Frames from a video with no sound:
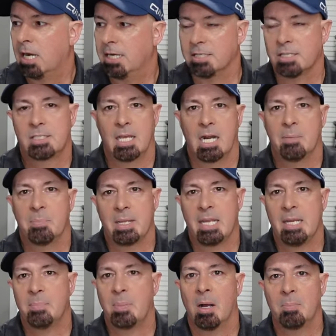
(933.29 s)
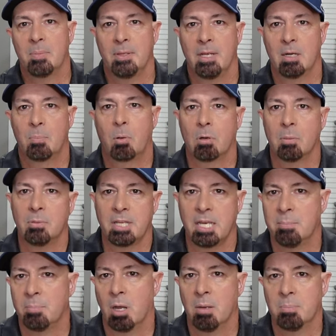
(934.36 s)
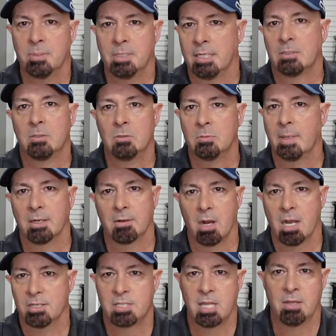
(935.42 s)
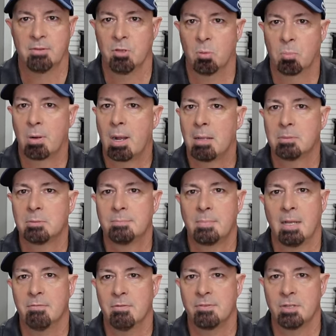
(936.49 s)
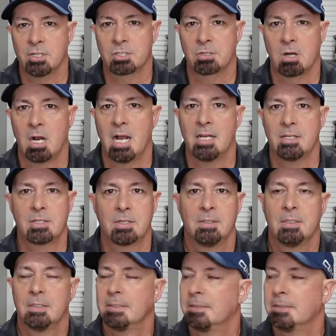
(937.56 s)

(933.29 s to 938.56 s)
I just set up a heat pump in there, a portable heat pump, and it cooled my garage down, no problem. I have a finished garage.